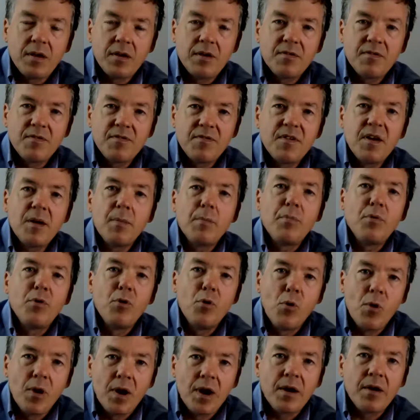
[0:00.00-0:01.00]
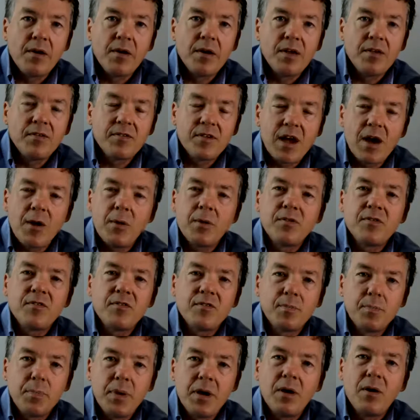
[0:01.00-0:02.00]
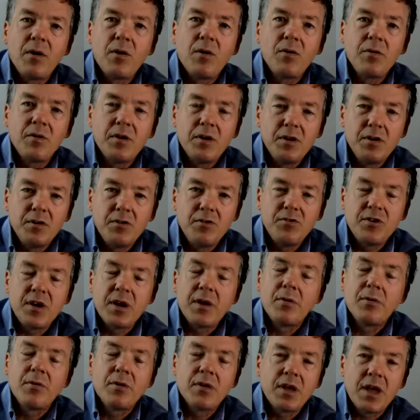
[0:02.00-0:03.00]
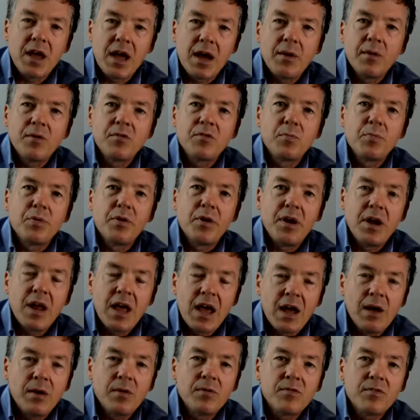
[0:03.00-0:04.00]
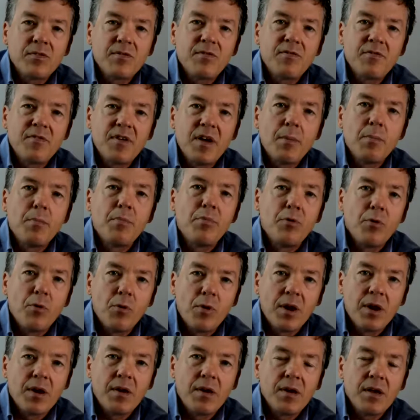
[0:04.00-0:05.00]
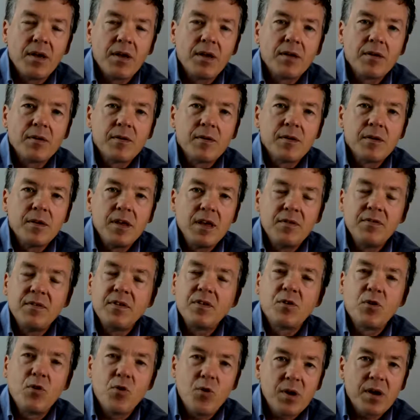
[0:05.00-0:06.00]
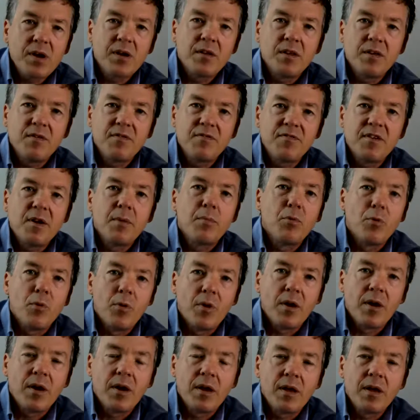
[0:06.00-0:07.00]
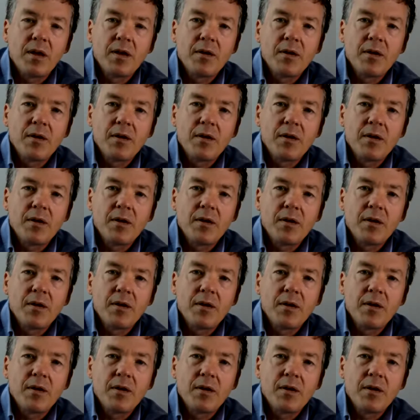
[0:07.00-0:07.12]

February is how it's spelled and generally how it's pronounced. February. Even quickly, February.